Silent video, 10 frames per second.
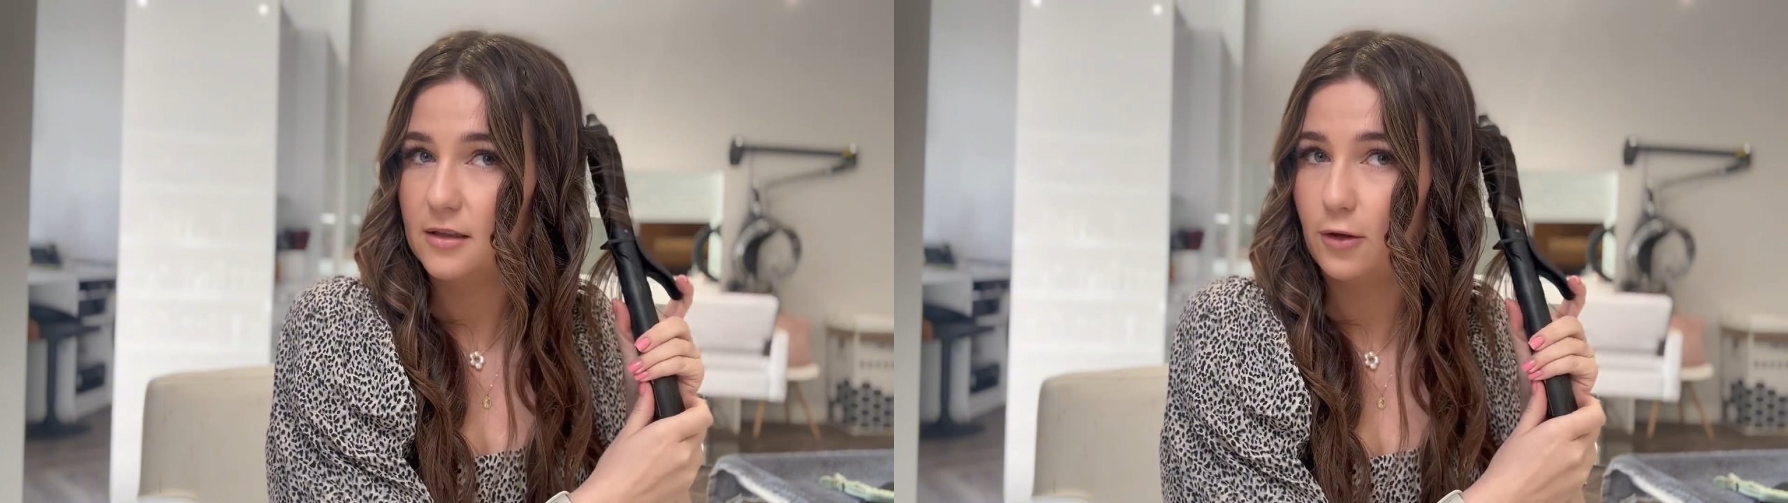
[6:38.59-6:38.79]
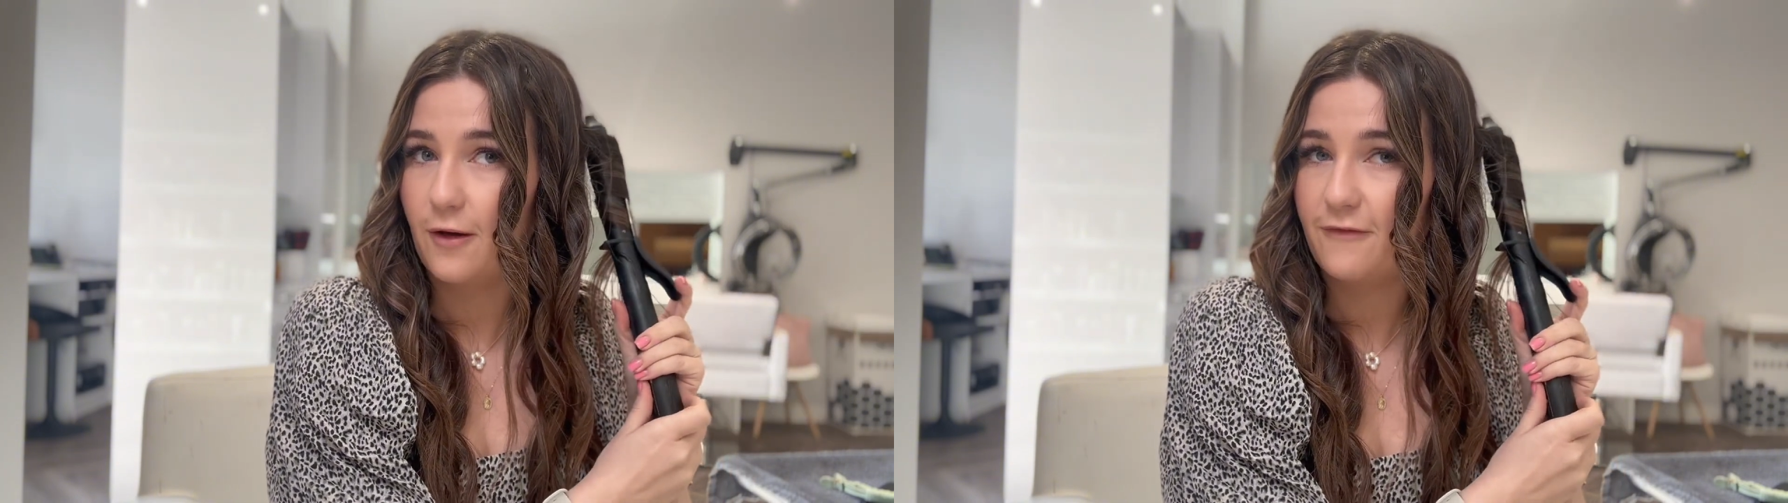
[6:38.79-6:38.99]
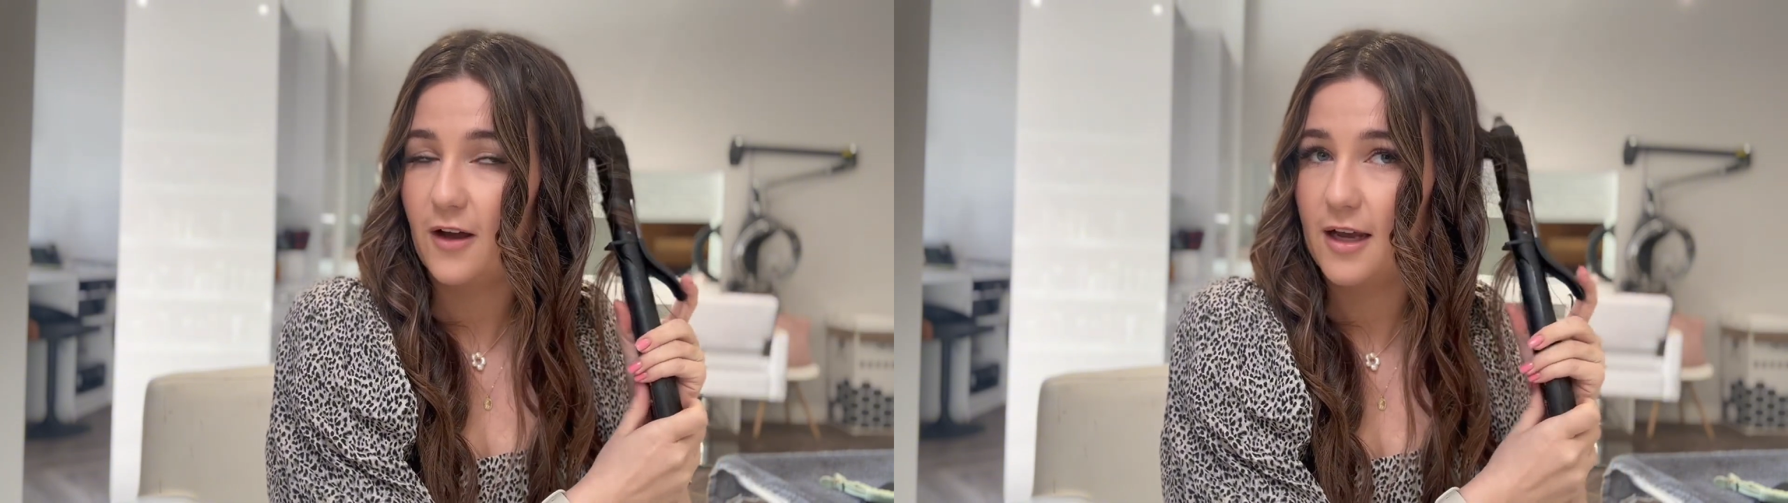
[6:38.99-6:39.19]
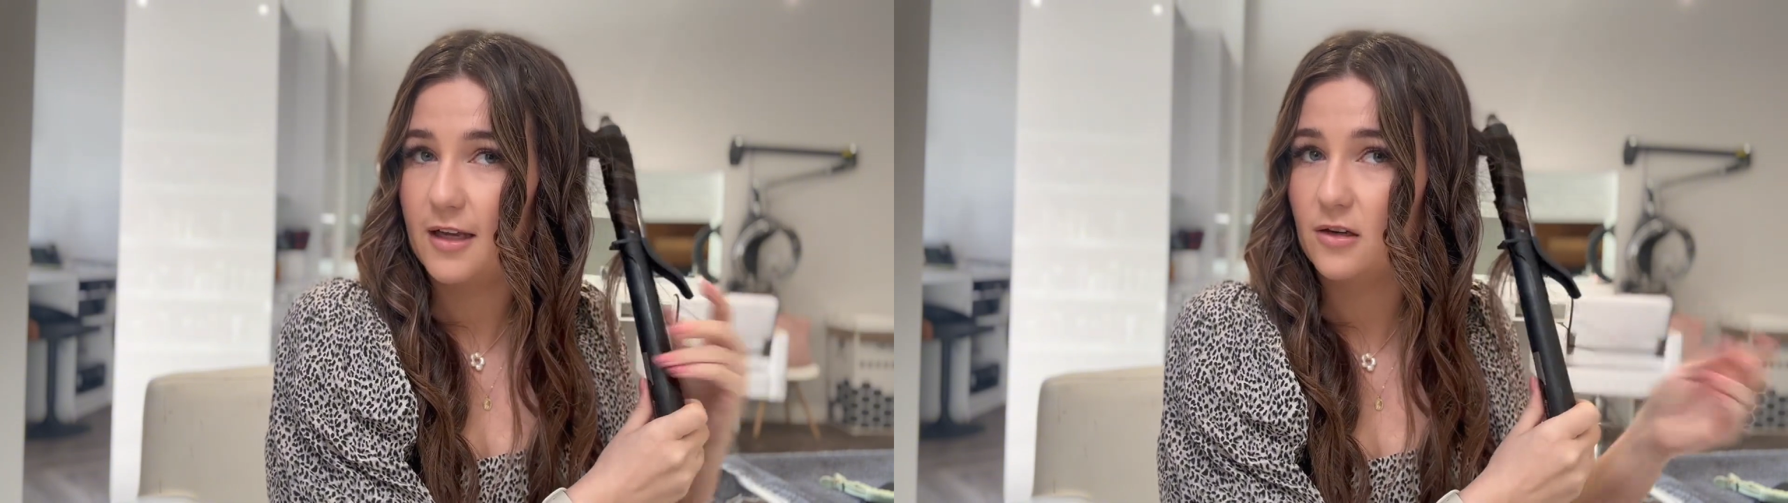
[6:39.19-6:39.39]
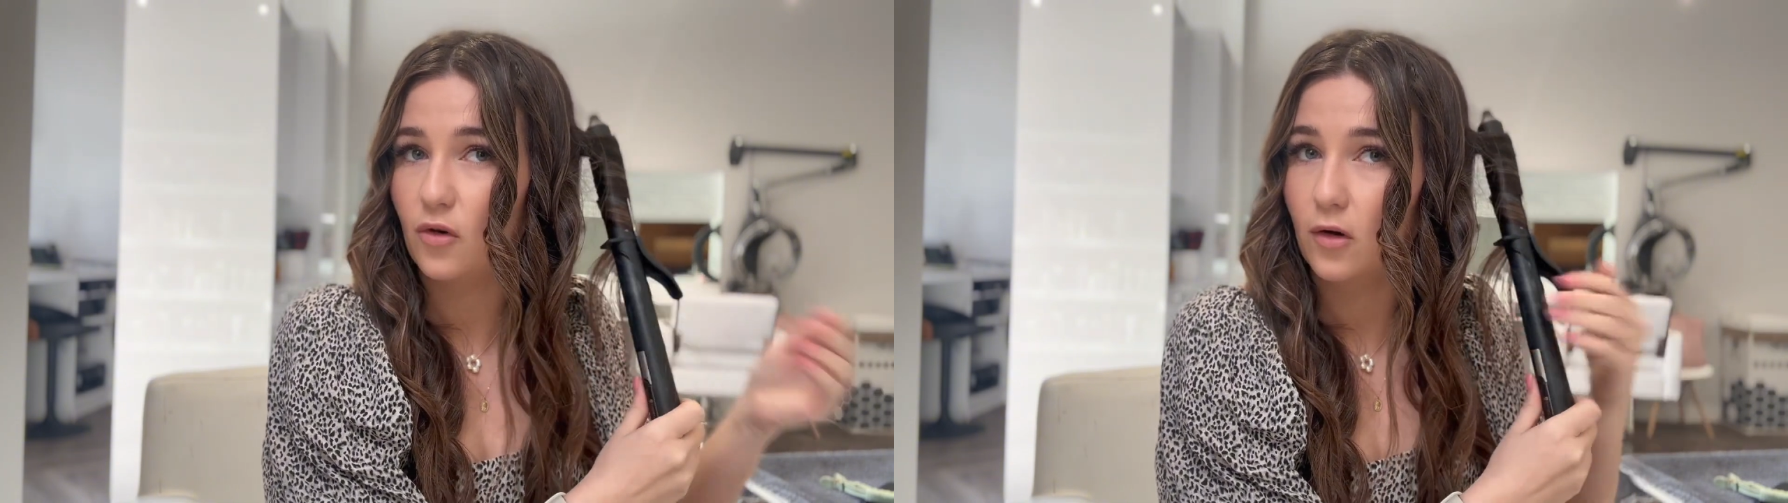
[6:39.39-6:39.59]
So I
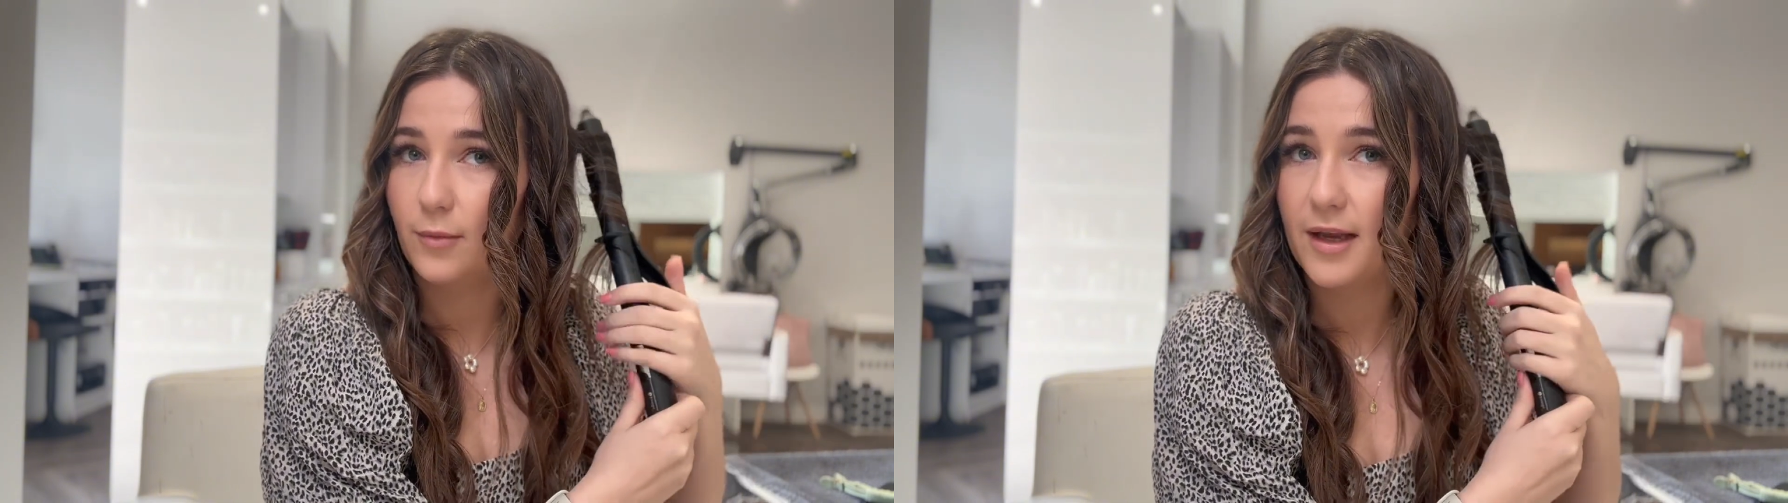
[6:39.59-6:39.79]
find Orbe